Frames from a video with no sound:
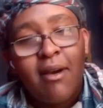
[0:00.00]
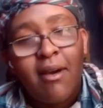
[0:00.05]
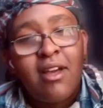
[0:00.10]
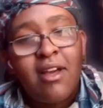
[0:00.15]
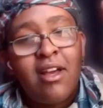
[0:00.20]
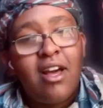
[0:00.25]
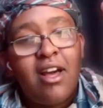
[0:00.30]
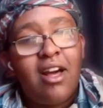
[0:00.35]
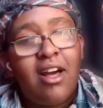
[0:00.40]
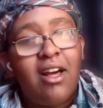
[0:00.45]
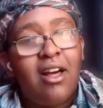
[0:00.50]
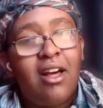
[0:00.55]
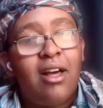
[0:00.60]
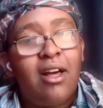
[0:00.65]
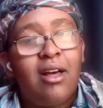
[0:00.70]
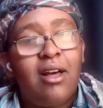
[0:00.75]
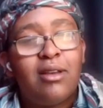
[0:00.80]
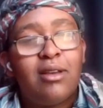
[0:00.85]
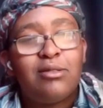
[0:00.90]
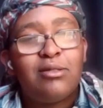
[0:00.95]
Uh,
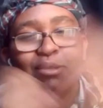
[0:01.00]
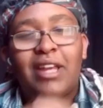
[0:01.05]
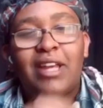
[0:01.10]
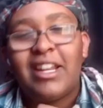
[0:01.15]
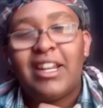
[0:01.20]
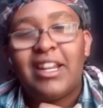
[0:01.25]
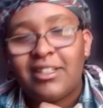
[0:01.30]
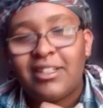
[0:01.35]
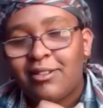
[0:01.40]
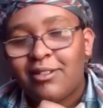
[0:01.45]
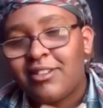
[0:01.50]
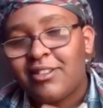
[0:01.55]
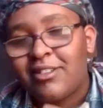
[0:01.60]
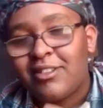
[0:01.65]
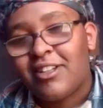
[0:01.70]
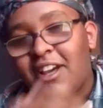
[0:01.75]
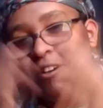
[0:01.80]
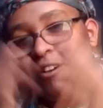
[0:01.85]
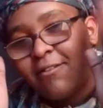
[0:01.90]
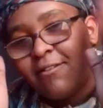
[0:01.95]
Sudan is going through that. For
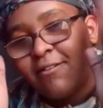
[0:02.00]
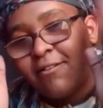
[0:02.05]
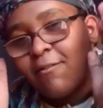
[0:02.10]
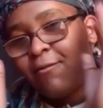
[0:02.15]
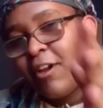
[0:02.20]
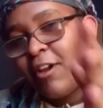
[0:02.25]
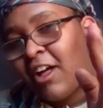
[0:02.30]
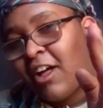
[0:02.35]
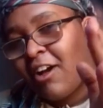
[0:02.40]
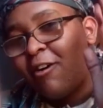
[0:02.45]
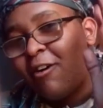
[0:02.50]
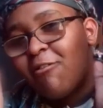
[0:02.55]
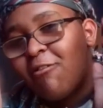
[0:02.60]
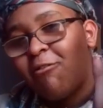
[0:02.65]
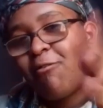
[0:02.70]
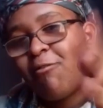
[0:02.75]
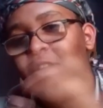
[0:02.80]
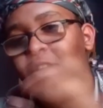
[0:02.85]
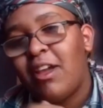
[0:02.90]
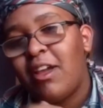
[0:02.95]
free Congo,
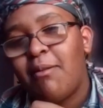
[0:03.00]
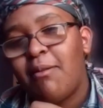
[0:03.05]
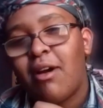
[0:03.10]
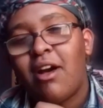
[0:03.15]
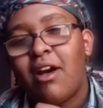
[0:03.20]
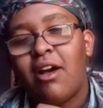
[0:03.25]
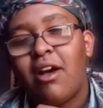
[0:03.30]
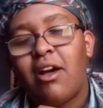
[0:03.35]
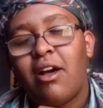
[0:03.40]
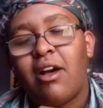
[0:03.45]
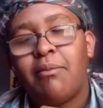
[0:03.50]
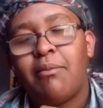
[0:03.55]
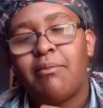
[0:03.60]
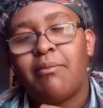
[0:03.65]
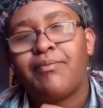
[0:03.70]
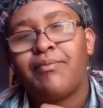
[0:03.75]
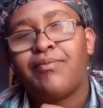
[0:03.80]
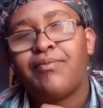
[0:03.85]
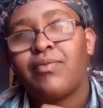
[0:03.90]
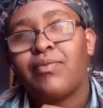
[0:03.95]
free um,
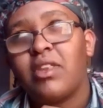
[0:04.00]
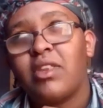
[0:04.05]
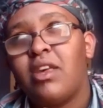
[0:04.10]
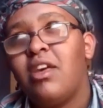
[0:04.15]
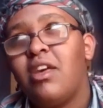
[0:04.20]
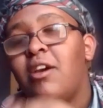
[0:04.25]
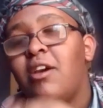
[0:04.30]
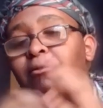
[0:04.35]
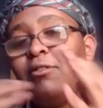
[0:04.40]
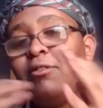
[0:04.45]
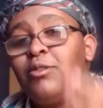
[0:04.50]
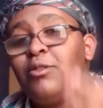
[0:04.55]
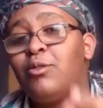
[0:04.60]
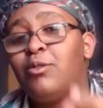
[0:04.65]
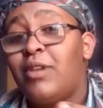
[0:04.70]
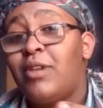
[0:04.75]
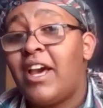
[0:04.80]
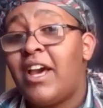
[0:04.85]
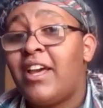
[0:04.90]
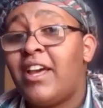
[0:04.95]
free
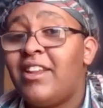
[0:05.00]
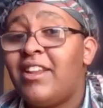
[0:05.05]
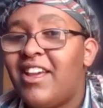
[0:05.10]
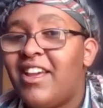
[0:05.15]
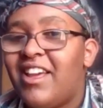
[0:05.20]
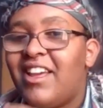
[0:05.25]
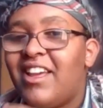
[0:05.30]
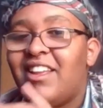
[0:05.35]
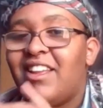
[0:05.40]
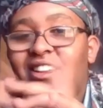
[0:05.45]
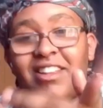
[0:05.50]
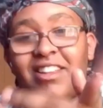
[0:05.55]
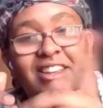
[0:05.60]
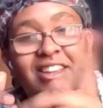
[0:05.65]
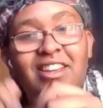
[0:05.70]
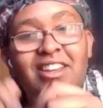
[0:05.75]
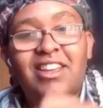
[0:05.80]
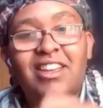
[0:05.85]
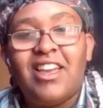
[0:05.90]
Sudan, and you're gonna